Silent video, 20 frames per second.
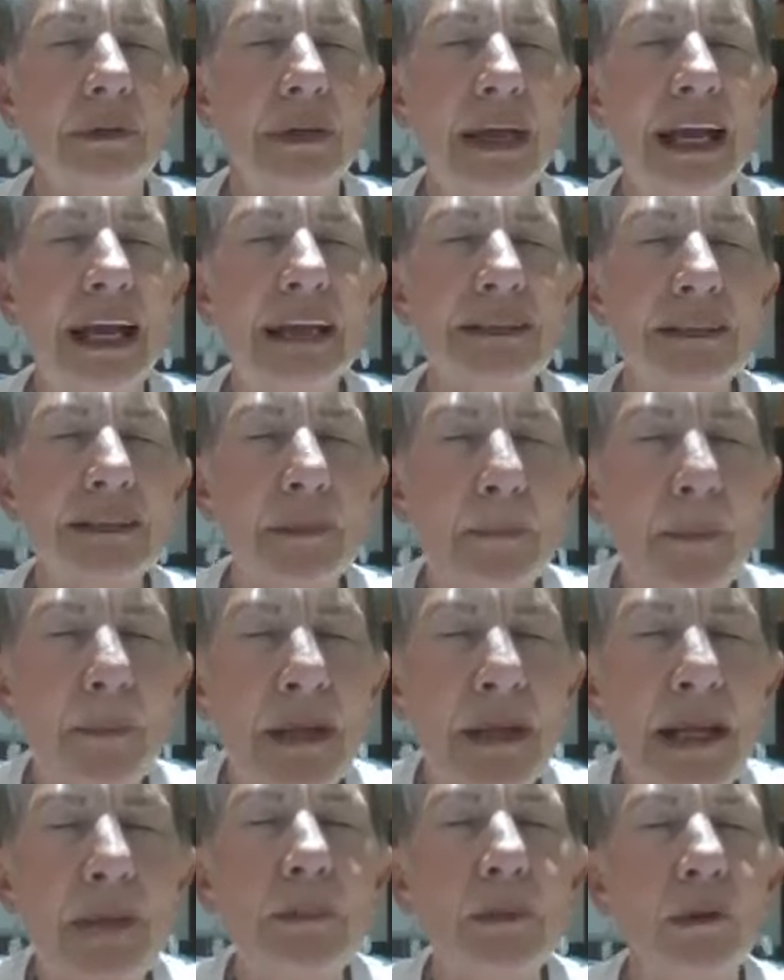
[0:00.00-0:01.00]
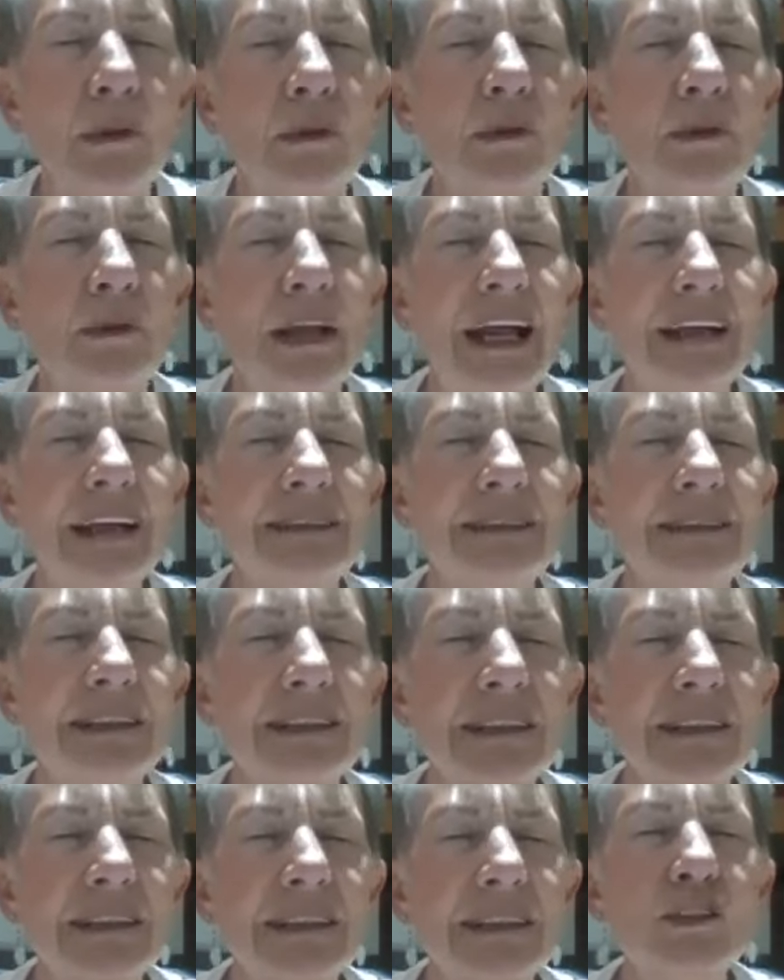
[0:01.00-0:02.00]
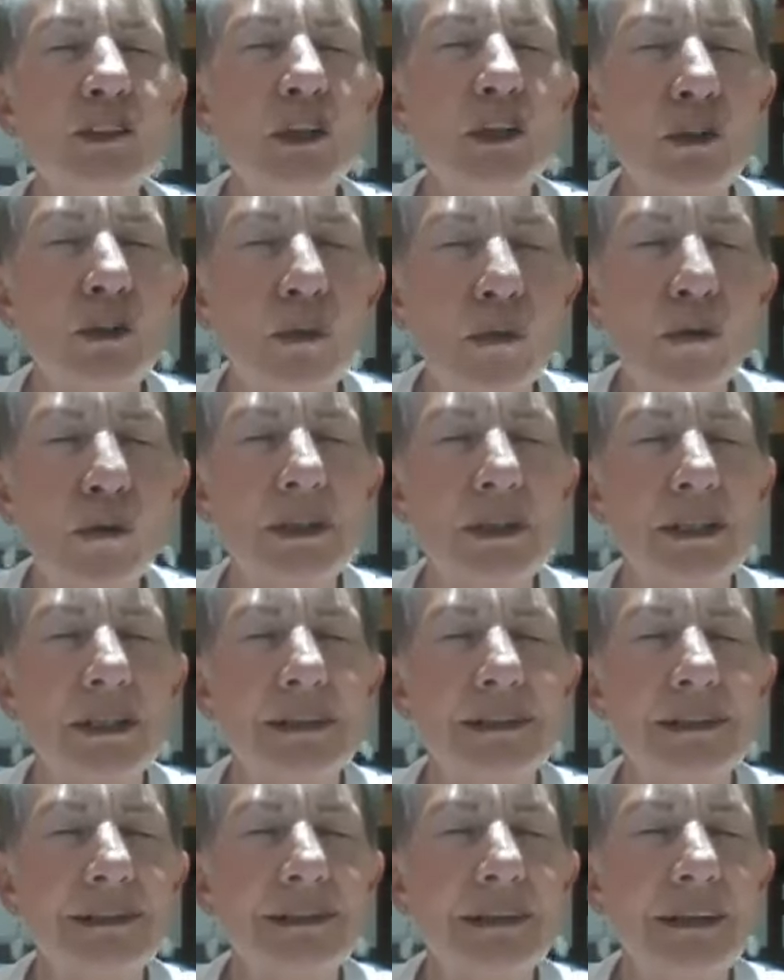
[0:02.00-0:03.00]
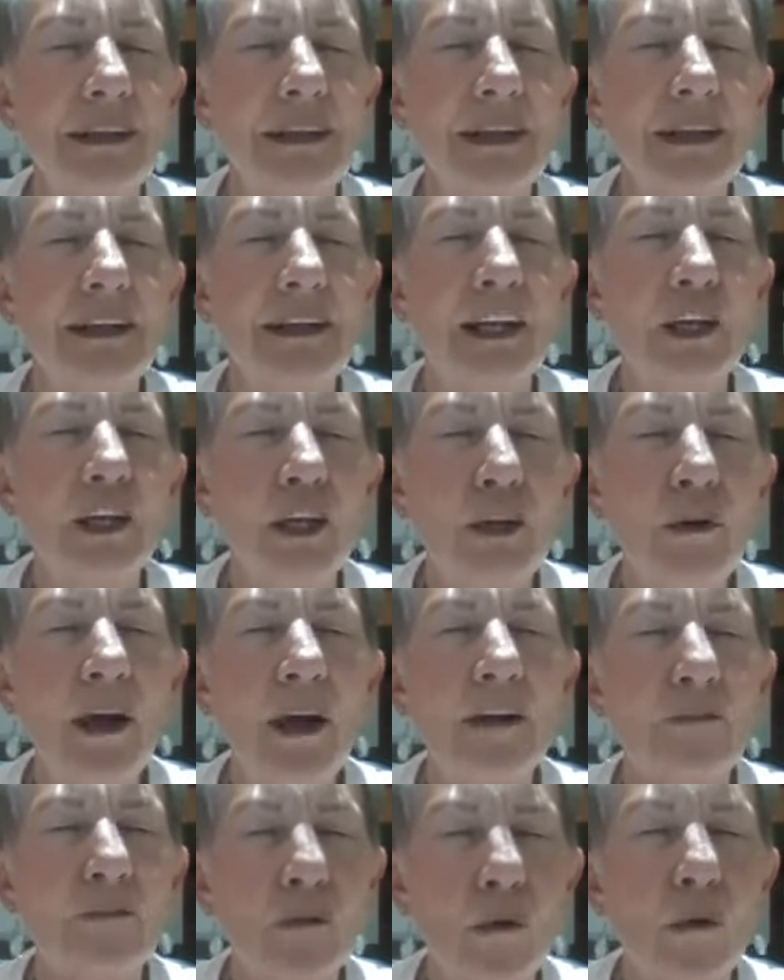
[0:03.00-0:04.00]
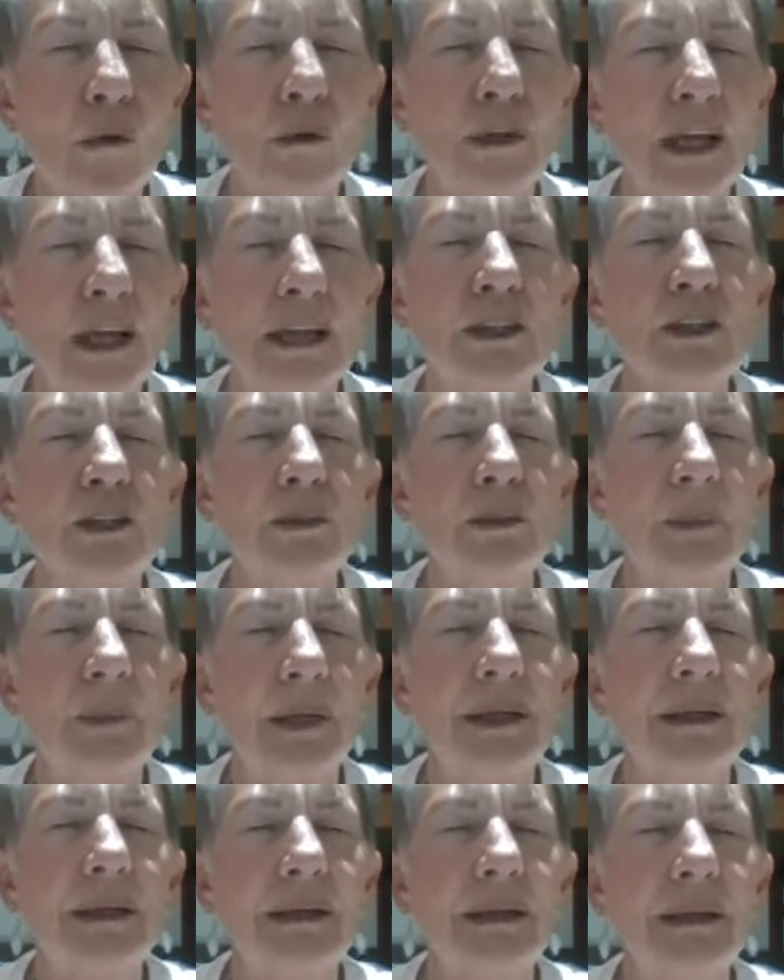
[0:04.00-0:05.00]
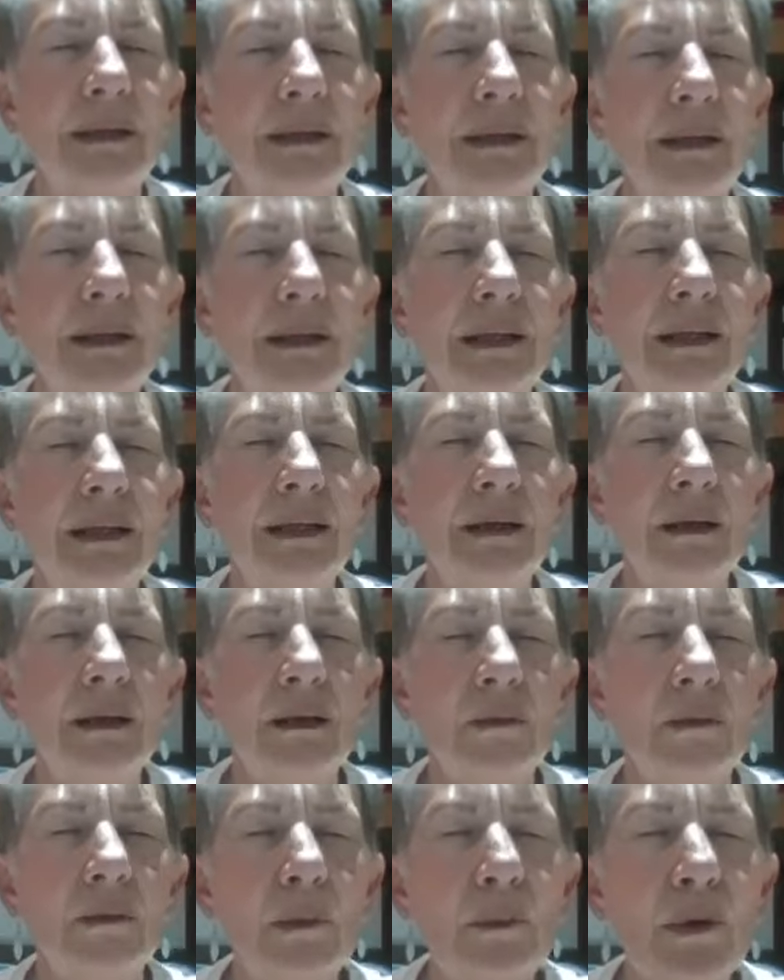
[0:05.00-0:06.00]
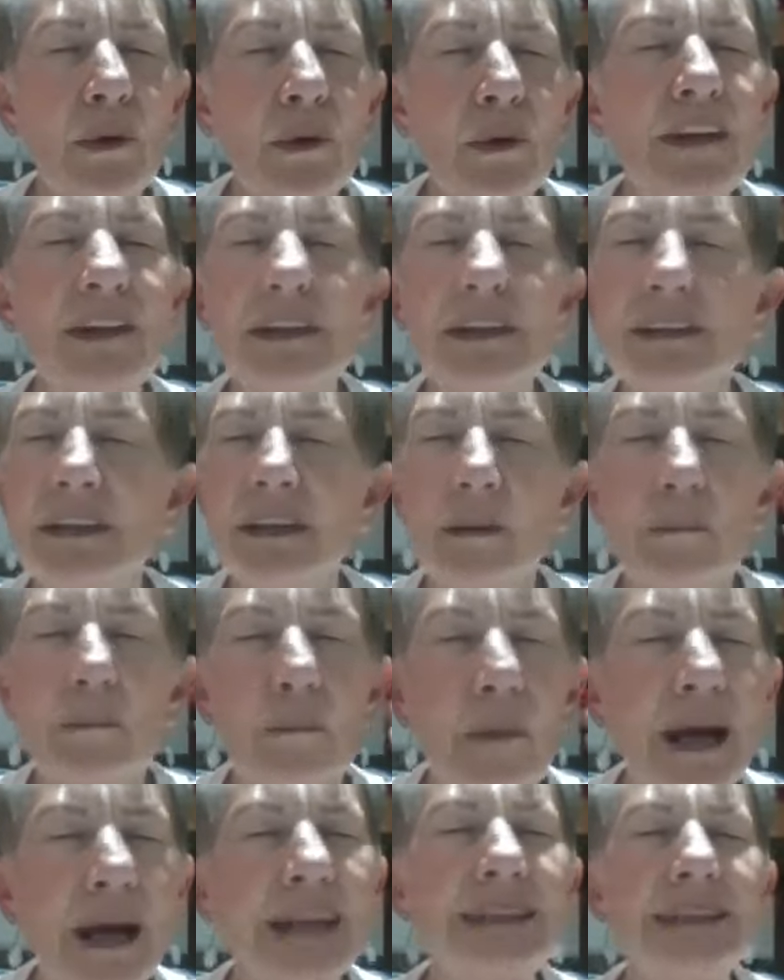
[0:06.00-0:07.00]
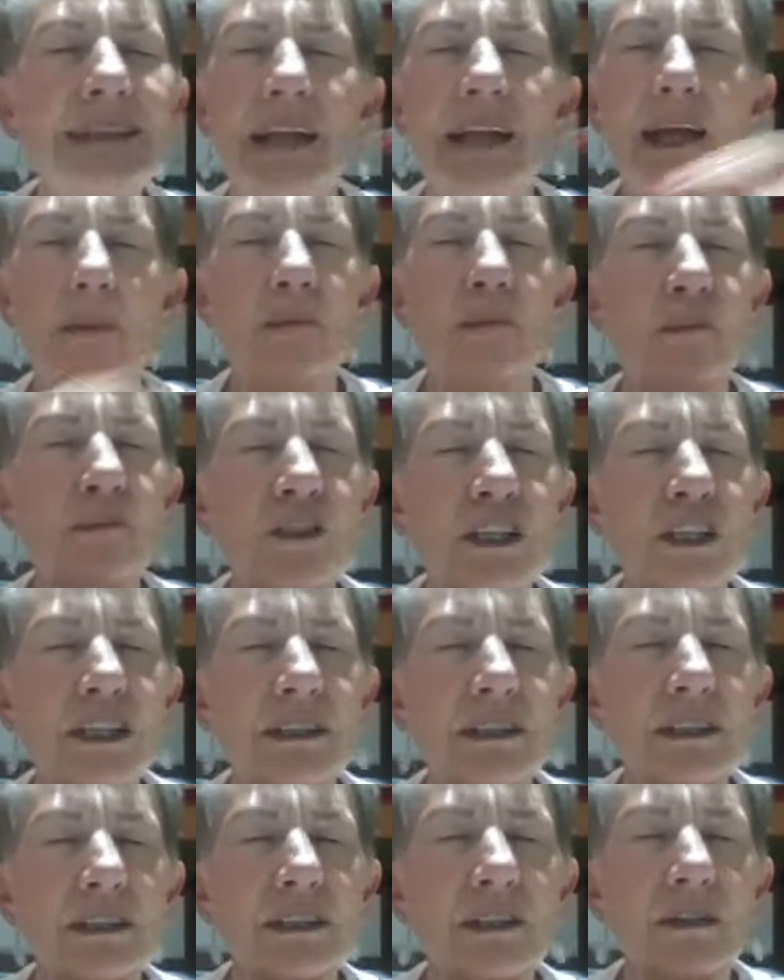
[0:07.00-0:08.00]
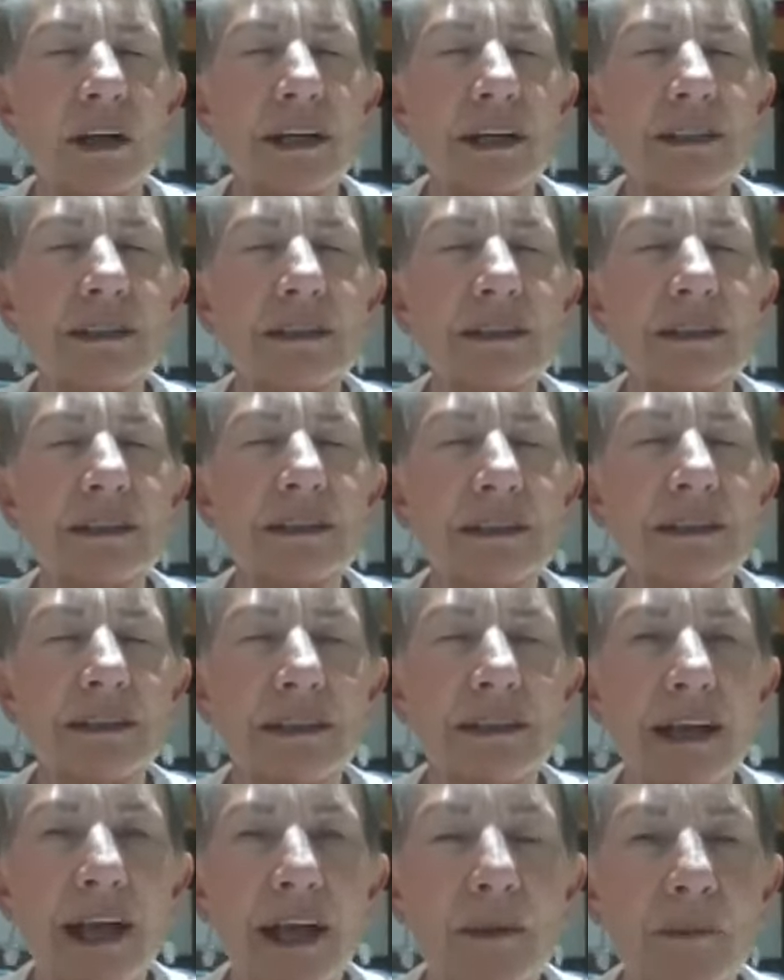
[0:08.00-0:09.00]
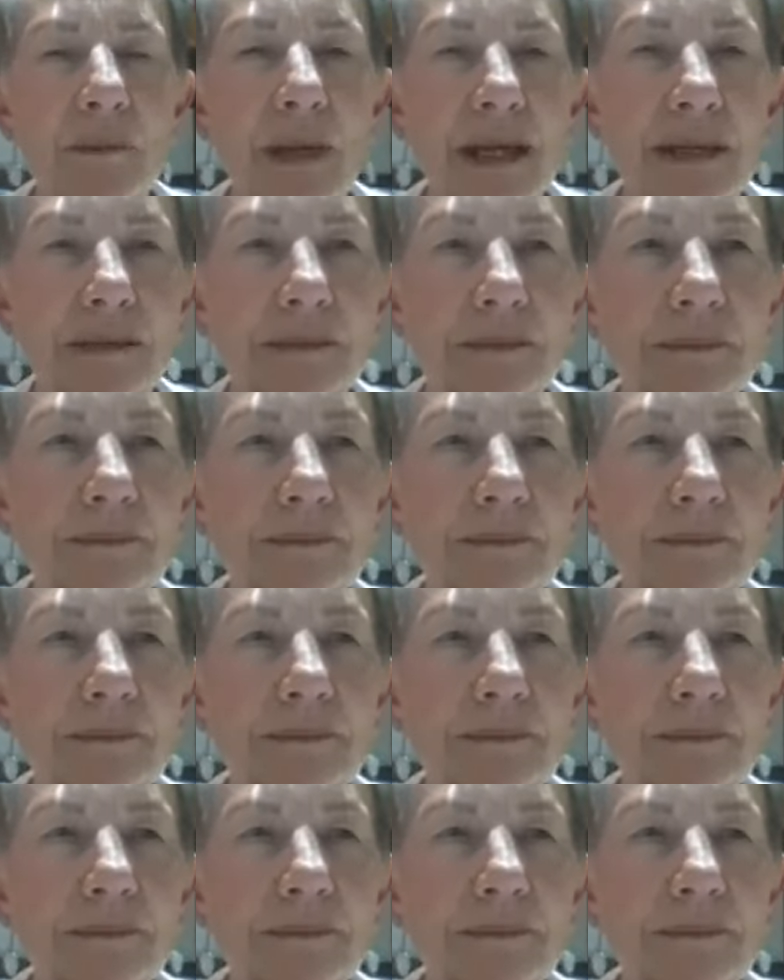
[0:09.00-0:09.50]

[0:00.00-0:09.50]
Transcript: as the people, as the sons and daughters that you have called us to be. We pray this in the mighty name of Jesus Christ. Amen.